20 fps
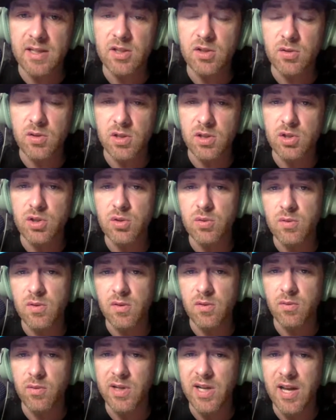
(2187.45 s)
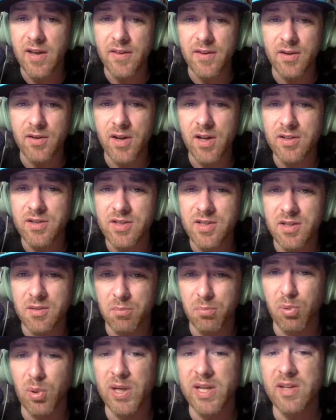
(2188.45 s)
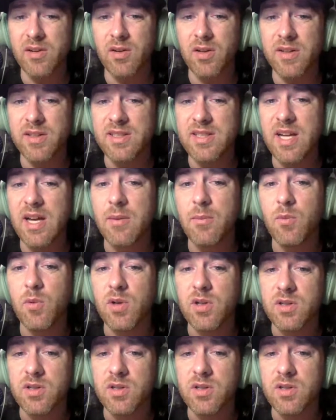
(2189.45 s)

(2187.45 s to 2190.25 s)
that you can shoot the three now, that you're not just going to brick it all the time.